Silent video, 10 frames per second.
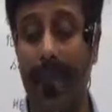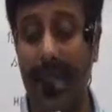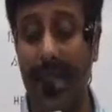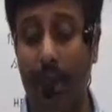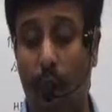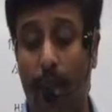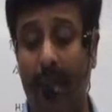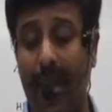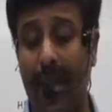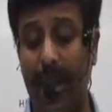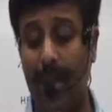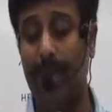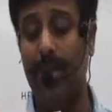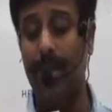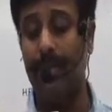is commonly
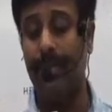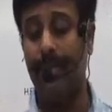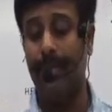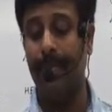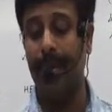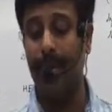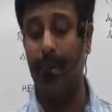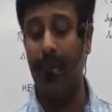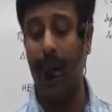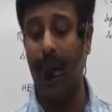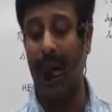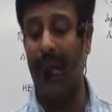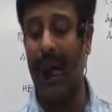used to draw a